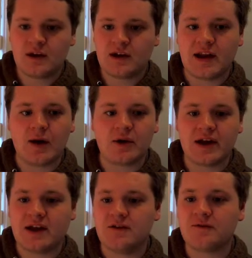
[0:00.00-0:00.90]
Now we're
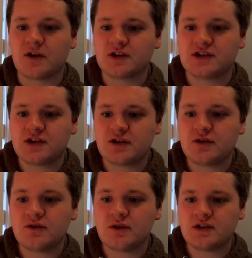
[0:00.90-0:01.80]
in verse
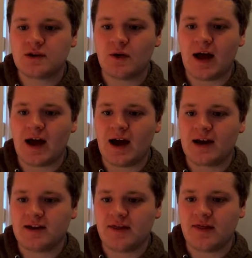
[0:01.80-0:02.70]
2, so I'll
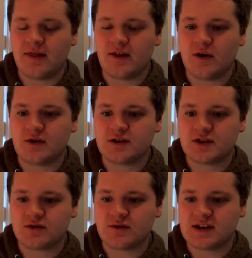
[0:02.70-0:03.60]
add those
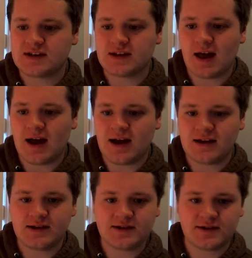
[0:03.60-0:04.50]
3
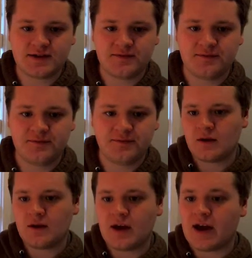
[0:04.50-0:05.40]
slides.
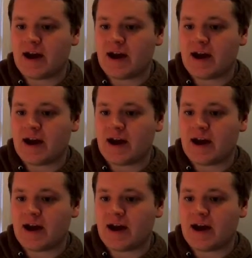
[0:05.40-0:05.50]
And